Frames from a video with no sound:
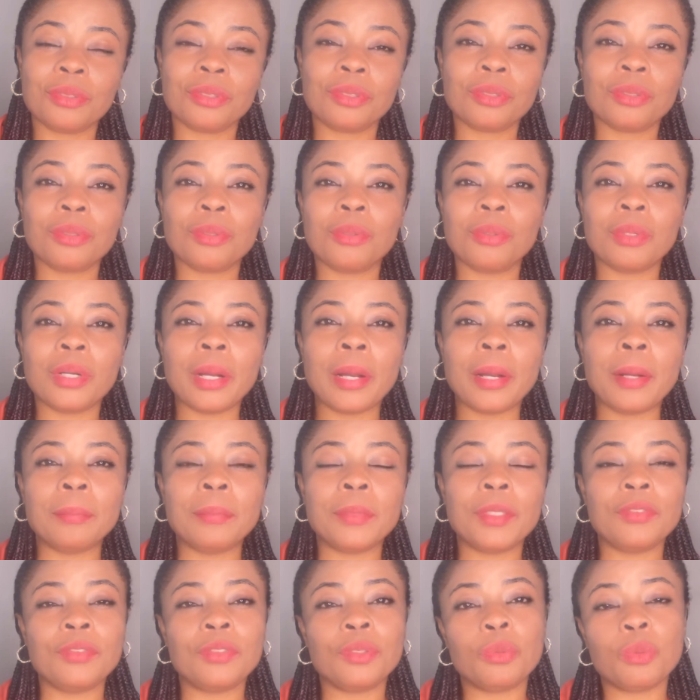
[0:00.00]
So
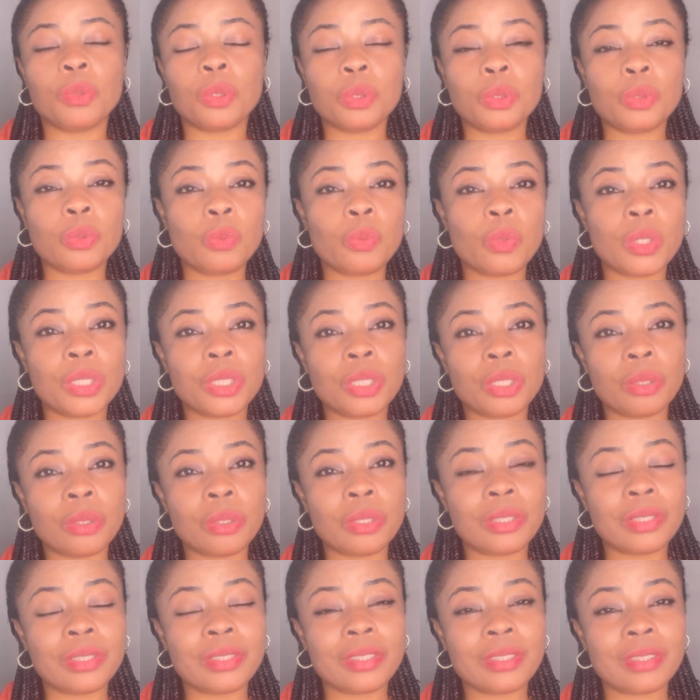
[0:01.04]
if you want to watch
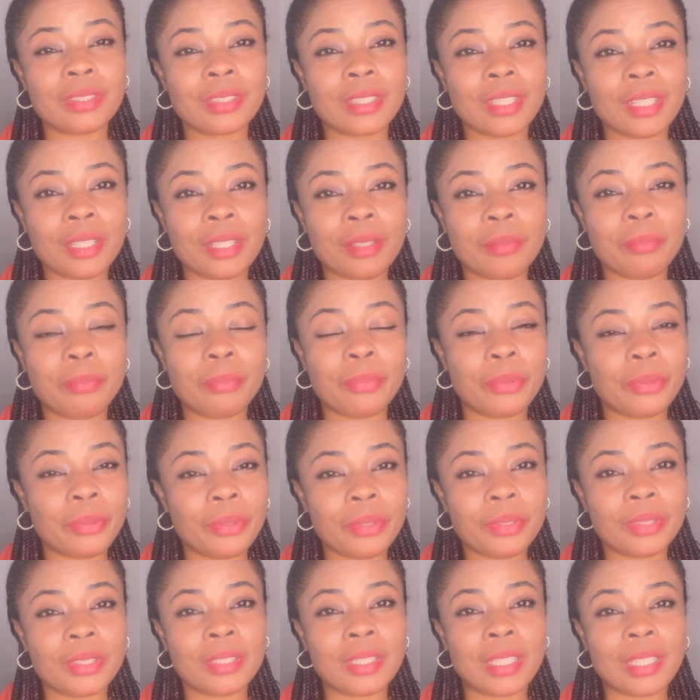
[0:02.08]
other skin
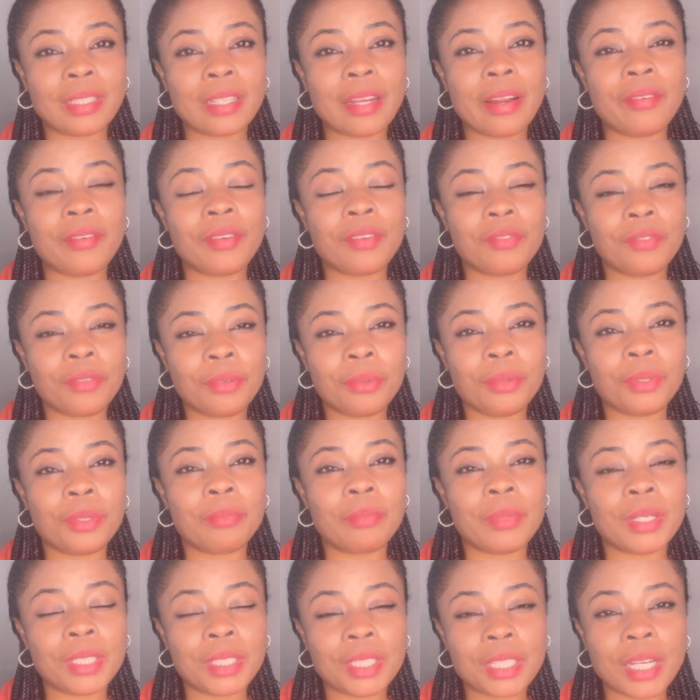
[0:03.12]
products that I review
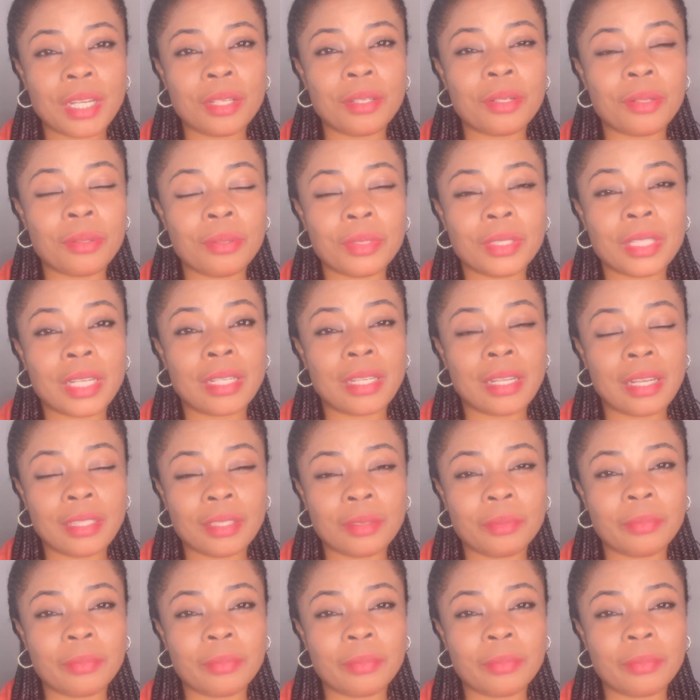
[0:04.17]
in my channel that has